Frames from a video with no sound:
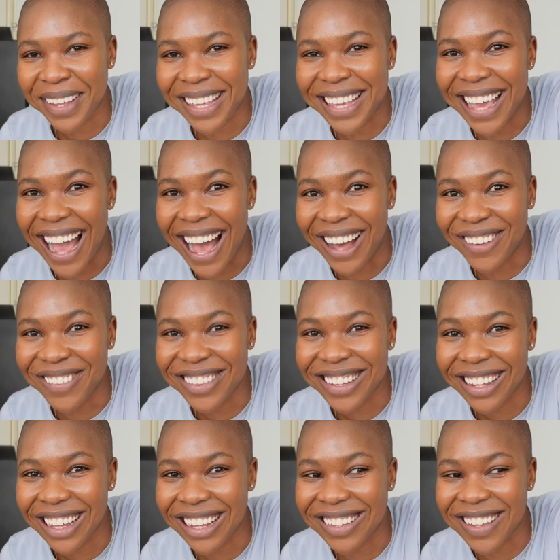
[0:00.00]

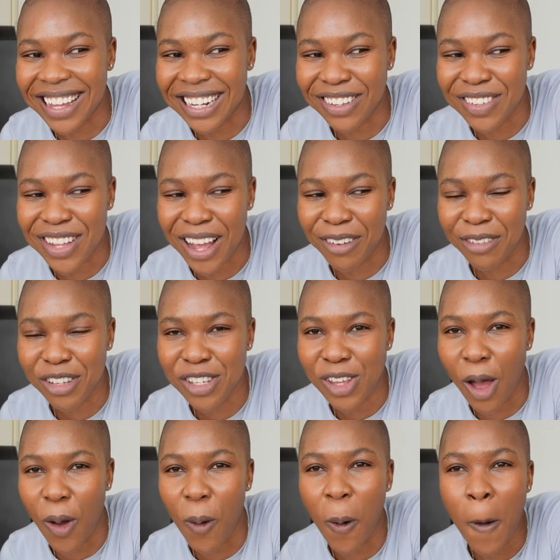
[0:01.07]
Yeah, exciting stuff.
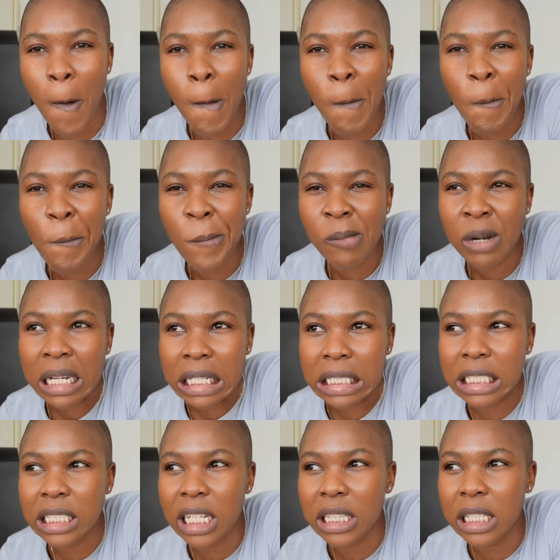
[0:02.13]
So
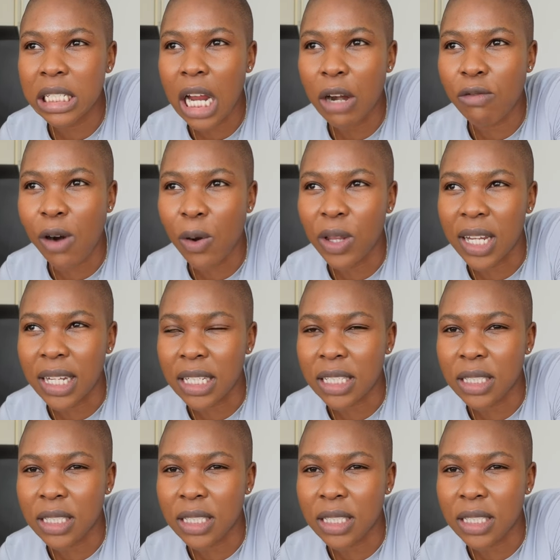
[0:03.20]
let's get the day rolling.